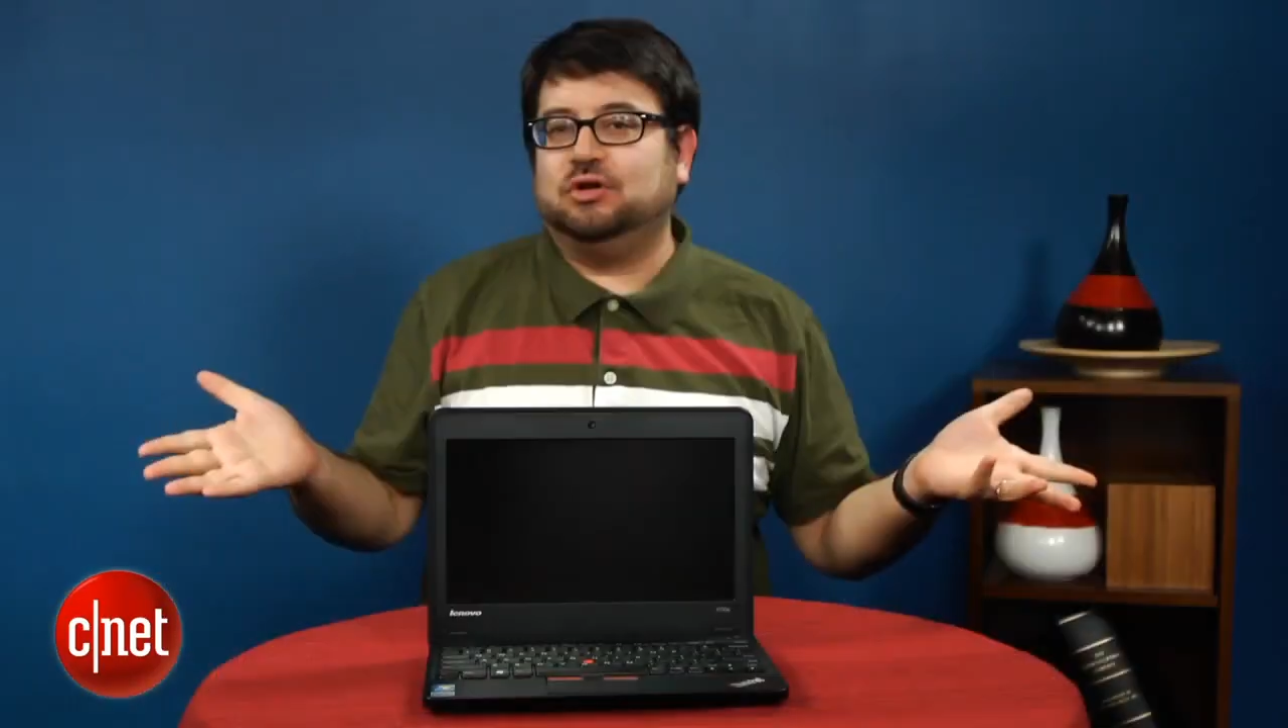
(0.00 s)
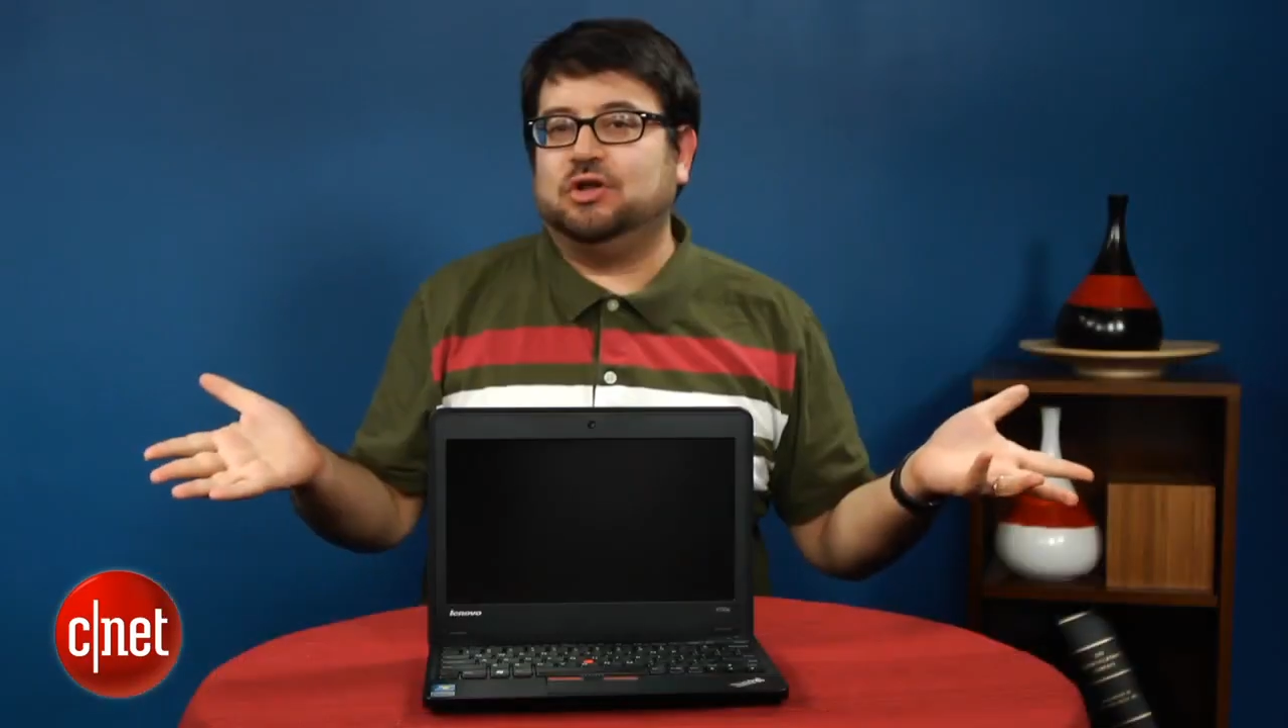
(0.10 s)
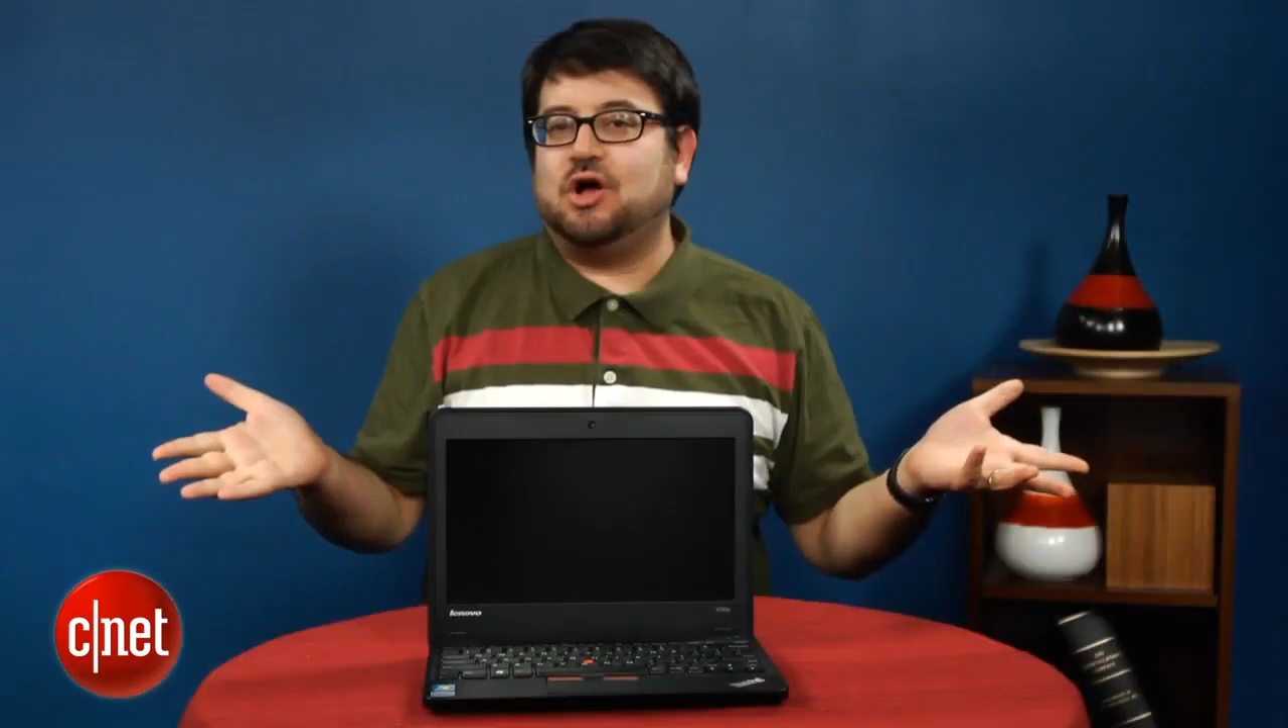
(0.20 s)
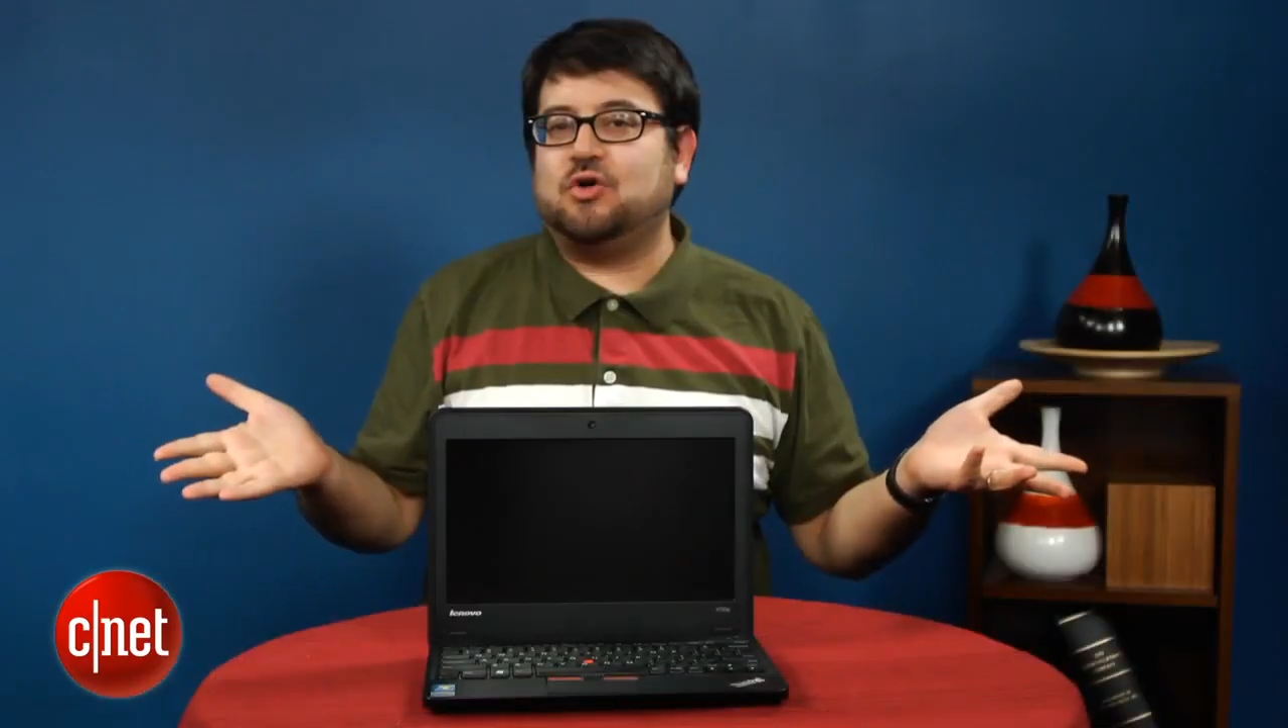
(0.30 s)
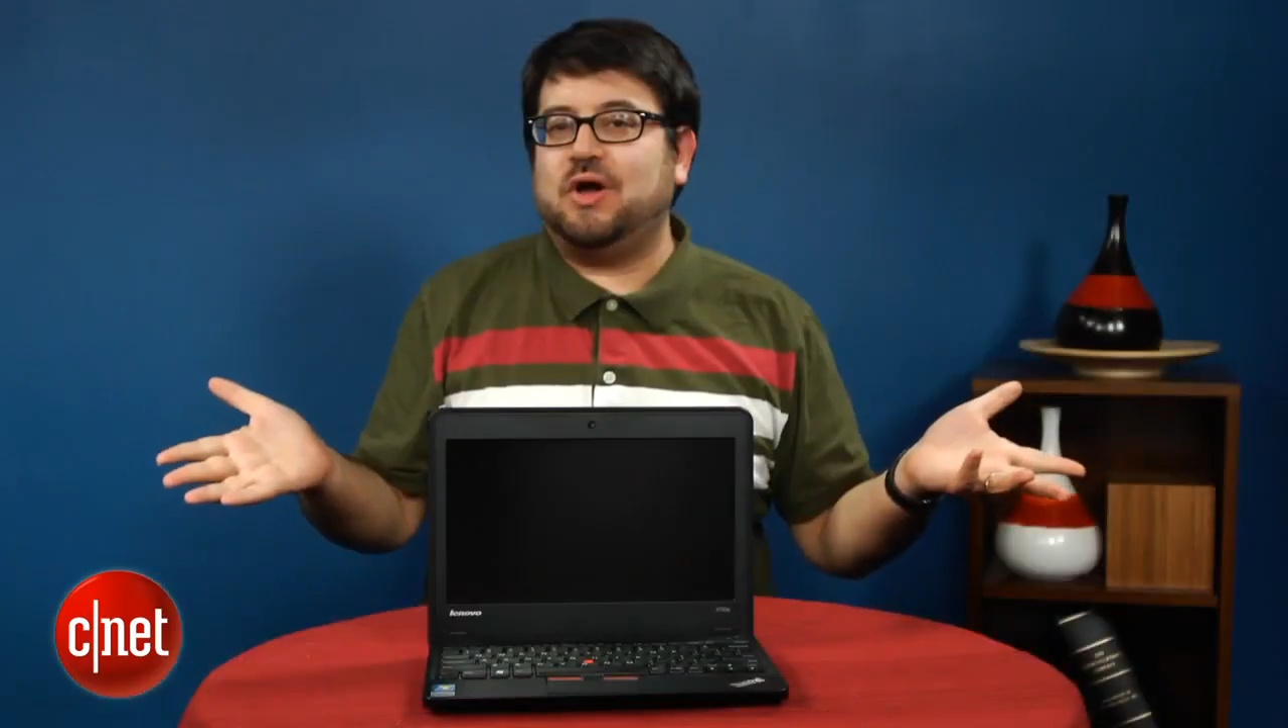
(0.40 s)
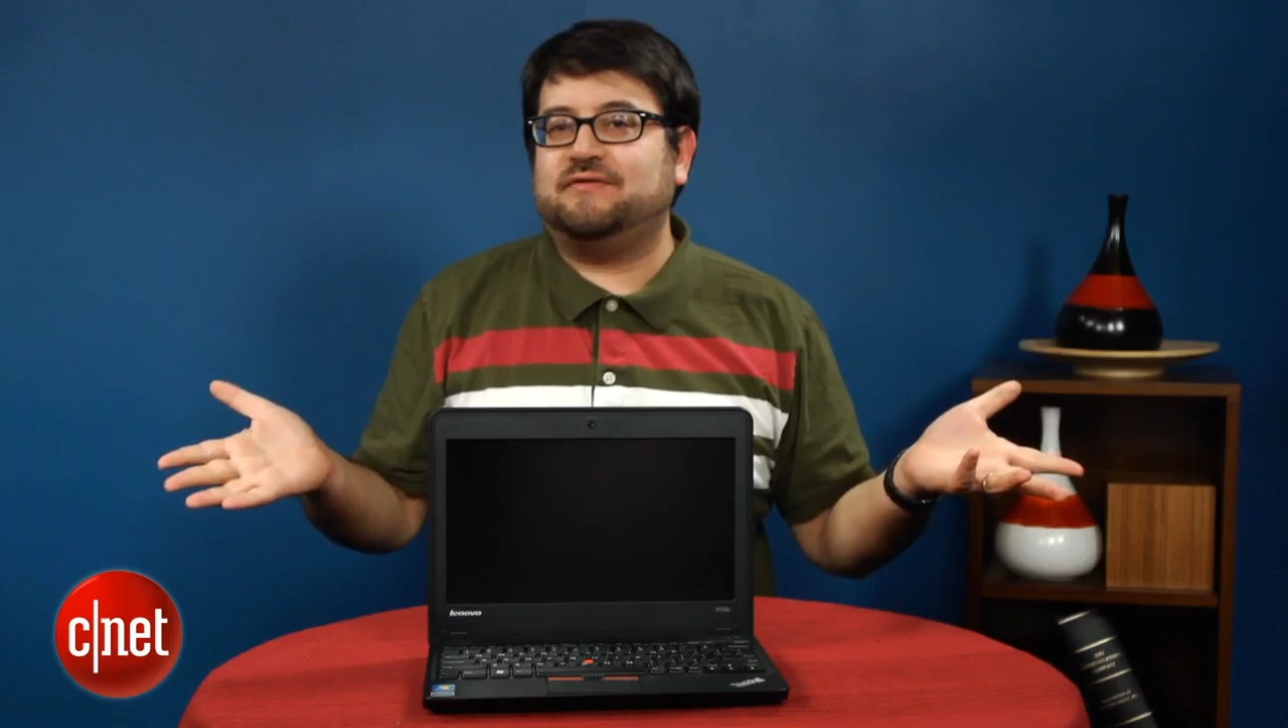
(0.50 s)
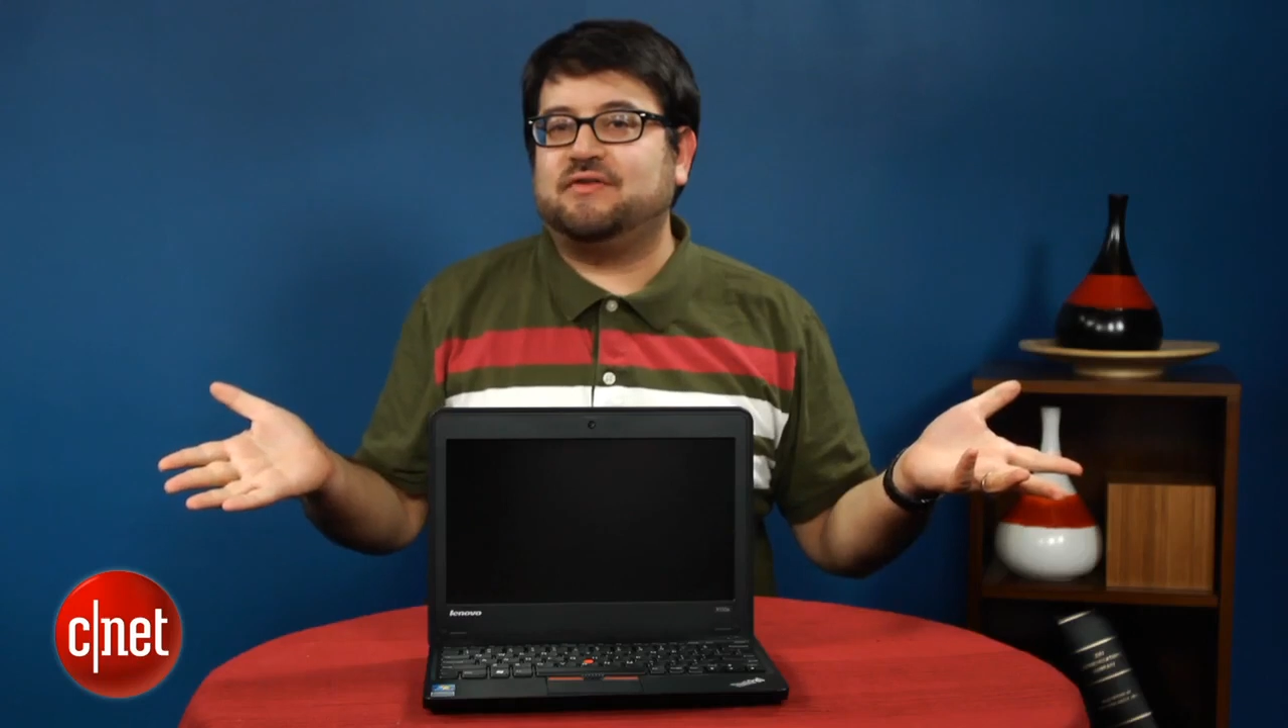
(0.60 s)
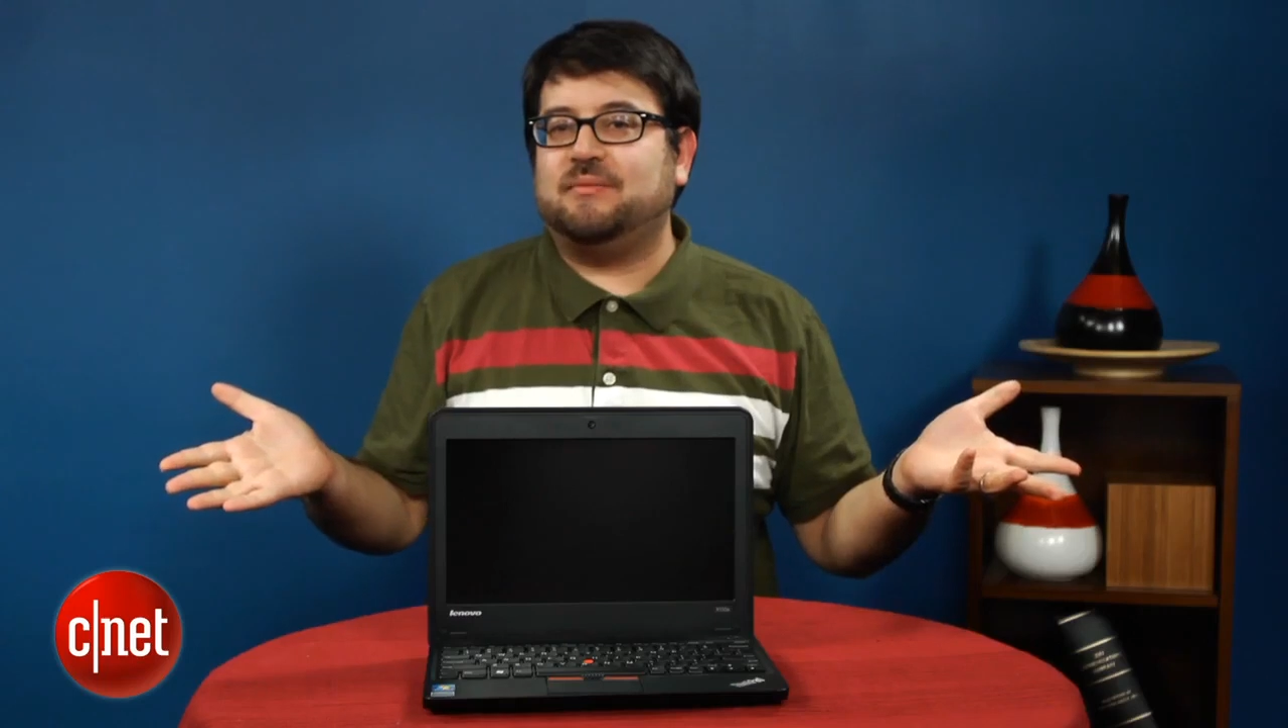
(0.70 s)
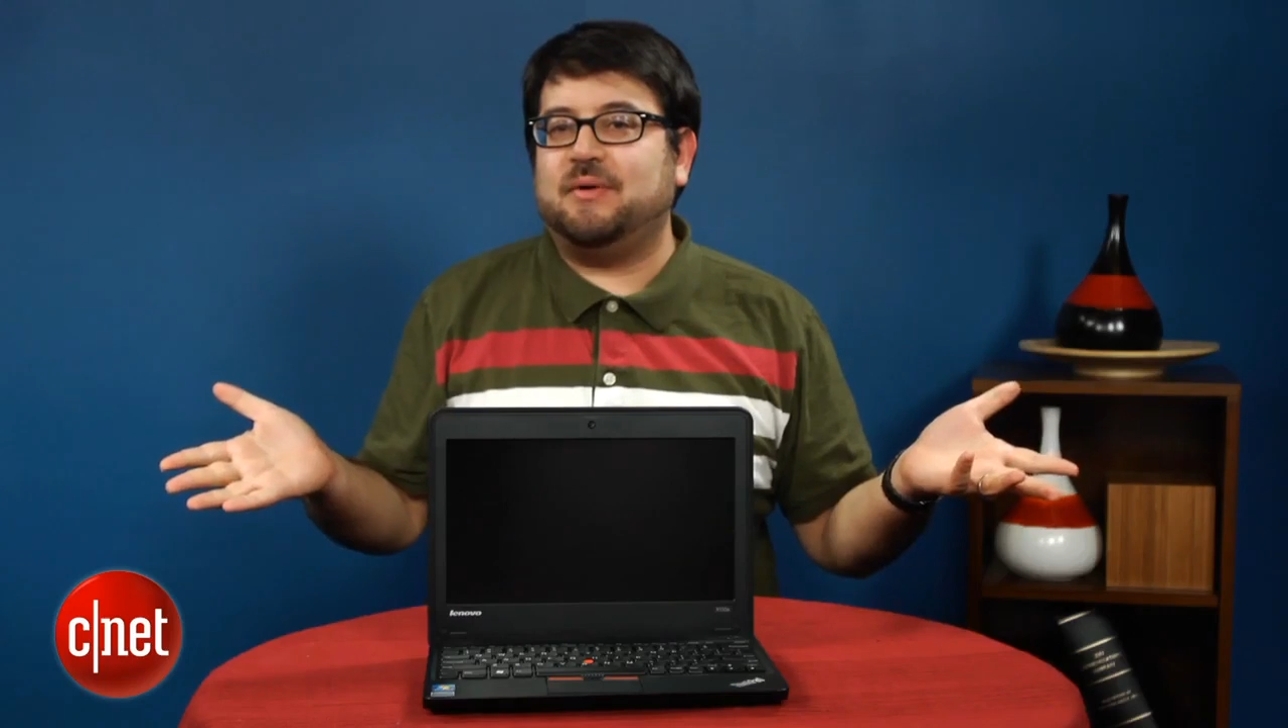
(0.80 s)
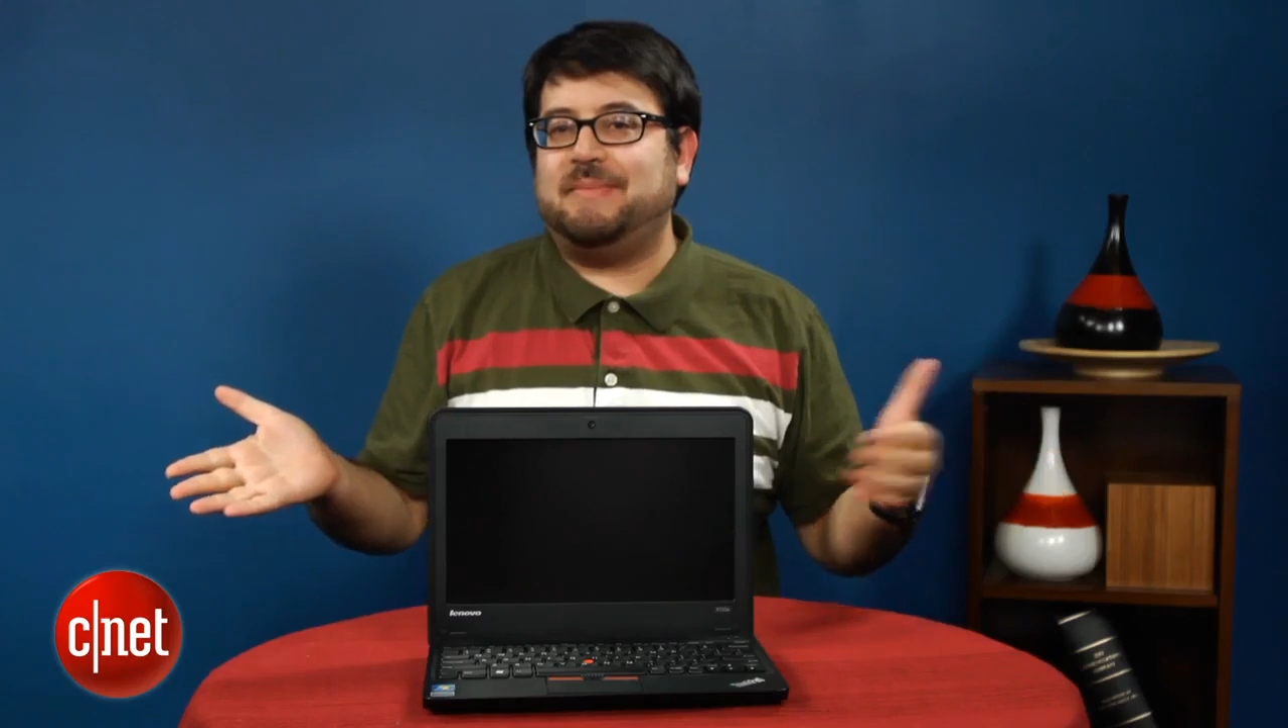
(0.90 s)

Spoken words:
a long way from